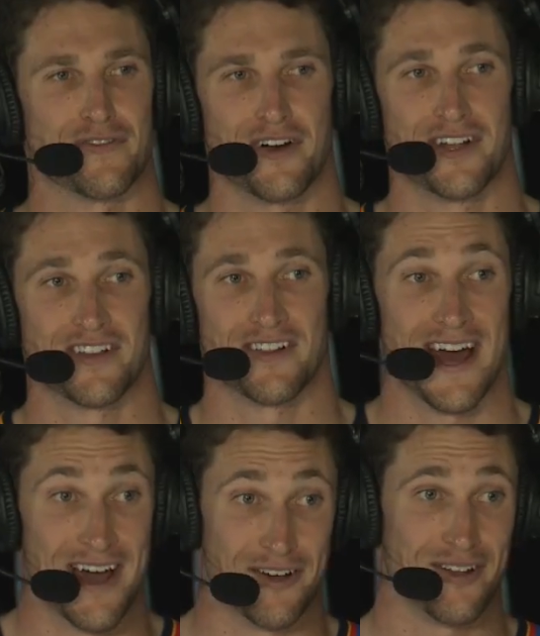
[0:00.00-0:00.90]
fun. It's
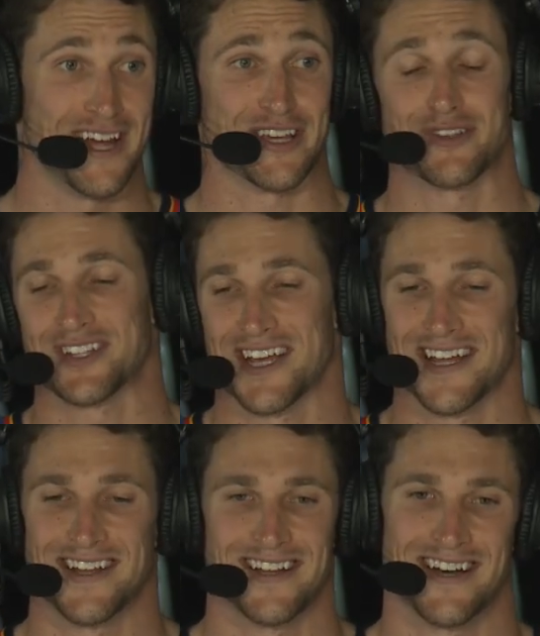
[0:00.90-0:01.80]
loud, like you
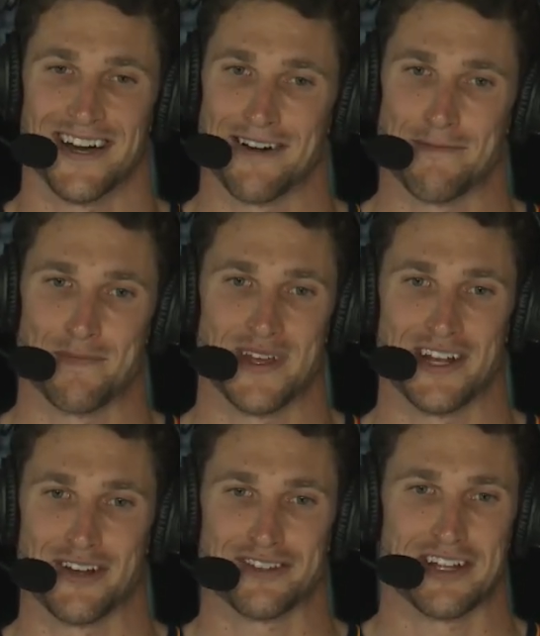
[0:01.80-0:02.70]
said.
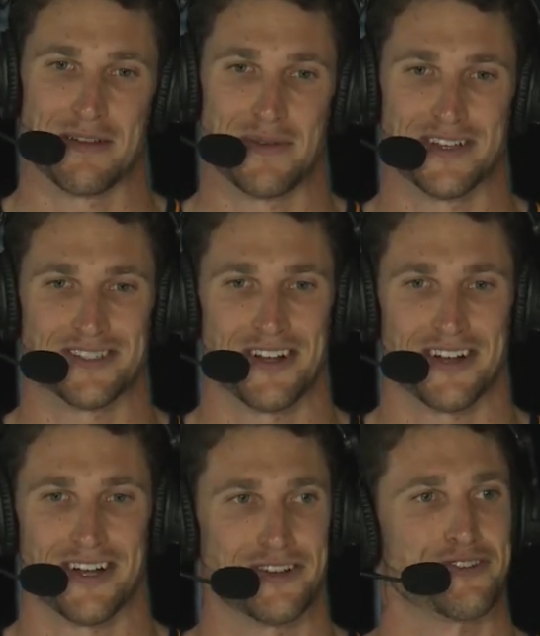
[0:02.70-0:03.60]
It's going to be a
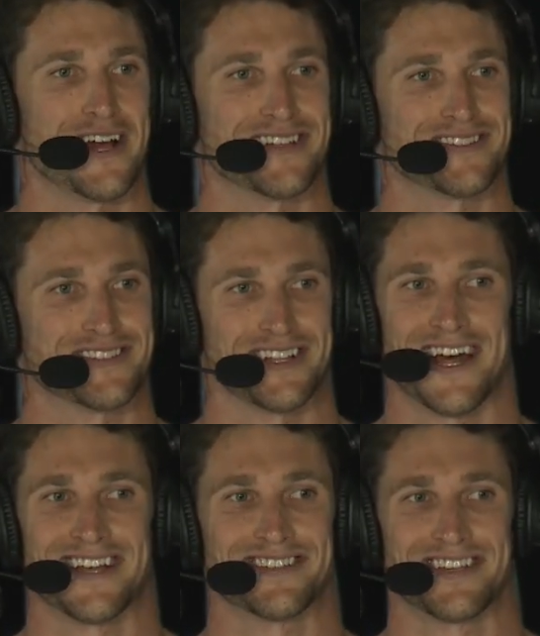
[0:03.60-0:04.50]
stark contrast to
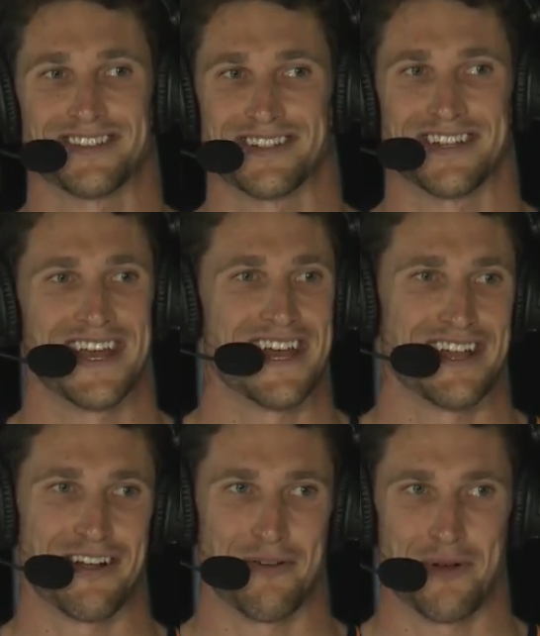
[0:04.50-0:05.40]
last season
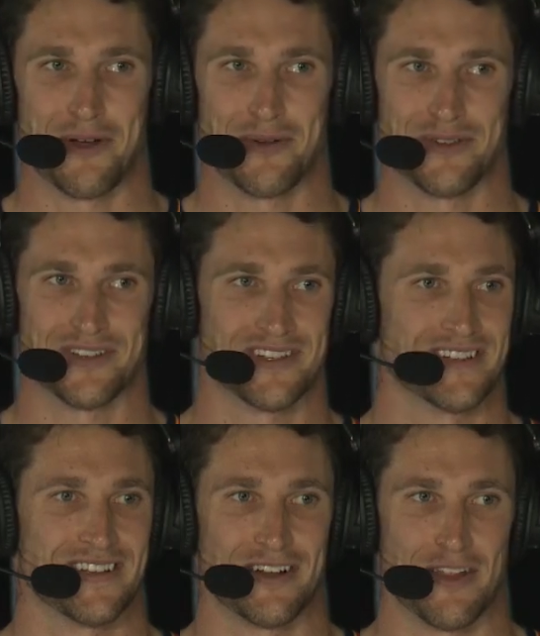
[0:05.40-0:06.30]
here, where it
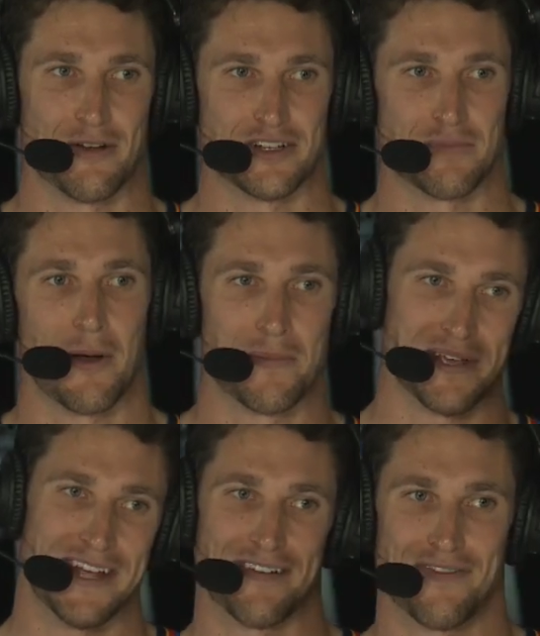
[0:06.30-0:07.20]
was, they were just
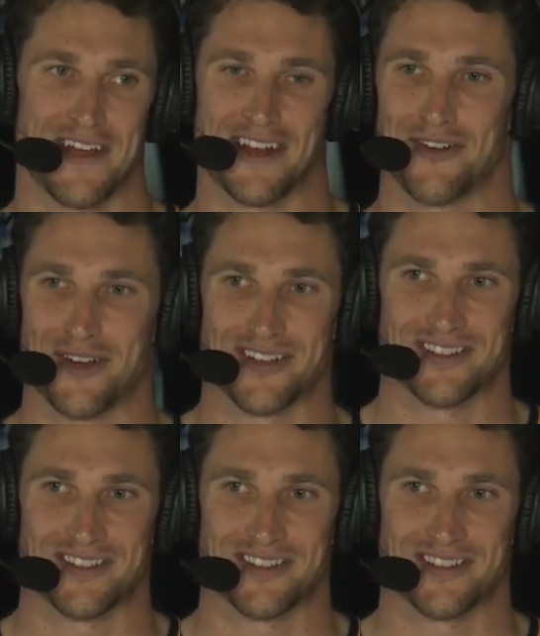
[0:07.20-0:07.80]
pumping in fan noise.